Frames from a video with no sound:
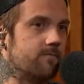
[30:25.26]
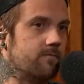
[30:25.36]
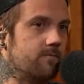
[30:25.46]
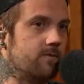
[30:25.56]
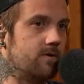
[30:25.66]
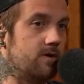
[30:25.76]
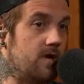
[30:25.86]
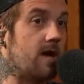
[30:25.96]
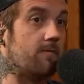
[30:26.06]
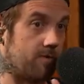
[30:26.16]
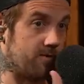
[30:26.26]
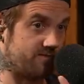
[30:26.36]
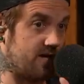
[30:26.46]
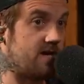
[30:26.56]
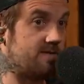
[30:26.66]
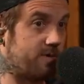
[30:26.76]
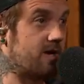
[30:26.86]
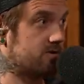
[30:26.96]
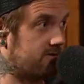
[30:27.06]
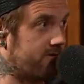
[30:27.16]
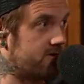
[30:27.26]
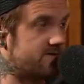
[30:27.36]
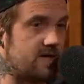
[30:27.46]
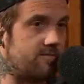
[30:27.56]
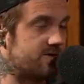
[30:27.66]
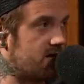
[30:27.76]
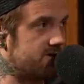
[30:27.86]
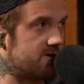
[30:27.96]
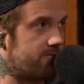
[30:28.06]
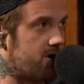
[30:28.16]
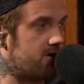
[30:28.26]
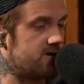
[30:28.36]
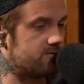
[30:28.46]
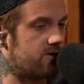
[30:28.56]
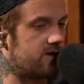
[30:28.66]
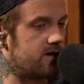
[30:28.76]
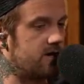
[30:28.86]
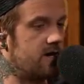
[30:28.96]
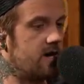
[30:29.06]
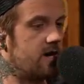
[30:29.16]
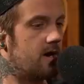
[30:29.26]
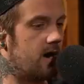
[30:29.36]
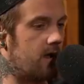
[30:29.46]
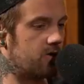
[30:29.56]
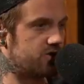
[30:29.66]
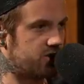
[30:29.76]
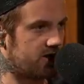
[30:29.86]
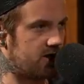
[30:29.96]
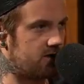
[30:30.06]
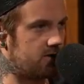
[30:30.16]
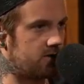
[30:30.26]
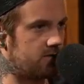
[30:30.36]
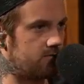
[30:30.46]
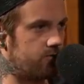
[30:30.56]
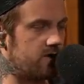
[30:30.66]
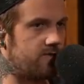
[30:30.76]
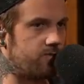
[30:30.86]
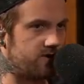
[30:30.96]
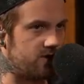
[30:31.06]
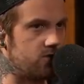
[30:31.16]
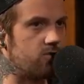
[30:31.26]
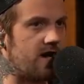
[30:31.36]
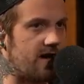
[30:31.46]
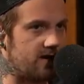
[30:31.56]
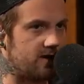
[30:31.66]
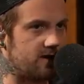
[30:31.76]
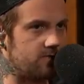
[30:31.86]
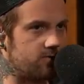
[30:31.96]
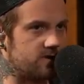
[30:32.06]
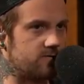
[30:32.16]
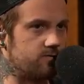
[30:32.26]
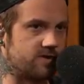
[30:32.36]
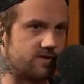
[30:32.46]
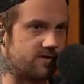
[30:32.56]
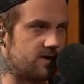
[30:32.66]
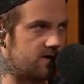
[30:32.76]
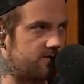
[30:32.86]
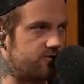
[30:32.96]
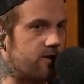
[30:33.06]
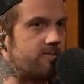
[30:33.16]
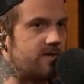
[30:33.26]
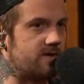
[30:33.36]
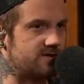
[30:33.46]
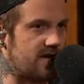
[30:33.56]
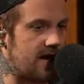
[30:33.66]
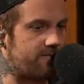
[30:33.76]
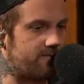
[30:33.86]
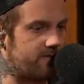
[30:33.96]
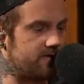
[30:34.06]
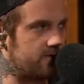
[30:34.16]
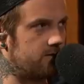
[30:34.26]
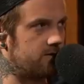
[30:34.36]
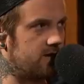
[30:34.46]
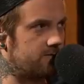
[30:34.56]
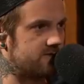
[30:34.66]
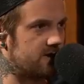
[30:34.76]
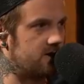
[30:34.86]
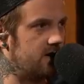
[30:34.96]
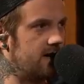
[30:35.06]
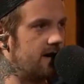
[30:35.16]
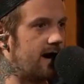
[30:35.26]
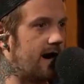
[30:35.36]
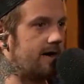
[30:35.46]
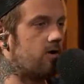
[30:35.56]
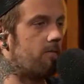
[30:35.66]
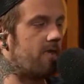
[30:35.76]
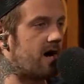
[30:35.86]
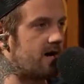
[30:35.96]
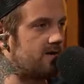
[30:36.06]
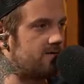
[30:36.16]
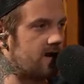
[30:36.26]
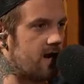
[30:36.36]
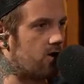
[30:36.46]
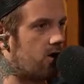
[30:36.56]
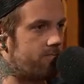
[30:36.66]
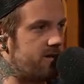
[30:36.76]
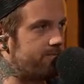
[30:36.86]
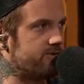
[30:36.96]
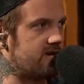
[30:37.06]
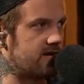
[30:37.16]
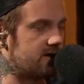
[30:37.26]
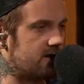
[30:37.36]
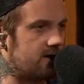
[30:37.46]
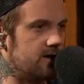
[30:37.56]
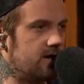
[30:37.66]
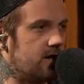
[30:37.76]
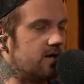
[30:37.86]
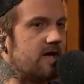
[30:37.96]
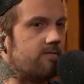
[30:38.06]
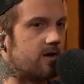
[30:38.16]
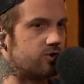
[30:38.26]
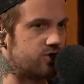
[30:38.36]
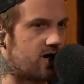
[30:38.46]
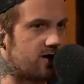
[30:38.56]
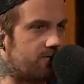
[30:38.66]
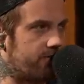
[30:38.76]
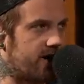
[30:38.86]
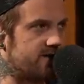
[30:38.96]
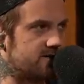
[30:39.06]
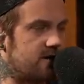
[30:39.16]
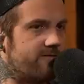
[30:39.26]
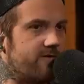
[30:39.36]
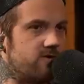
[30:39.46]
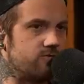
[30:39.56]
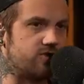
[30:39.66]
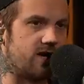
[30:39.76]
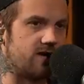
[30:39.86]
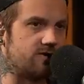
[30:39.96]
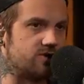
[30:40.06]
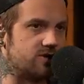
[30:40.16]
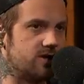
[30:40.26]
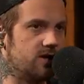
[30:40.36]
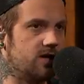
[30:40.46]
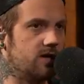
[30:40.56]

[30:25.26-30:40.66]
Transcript: things with the ones. Yeah, but I'm saying he's playing with the first team. He's catching the ball. He's running. I want to check in with you, Andy, with the drumbeat that has happened for Antonio Gibson. I don't mind at all people taking a late round shot on Bryce Love. Have you changed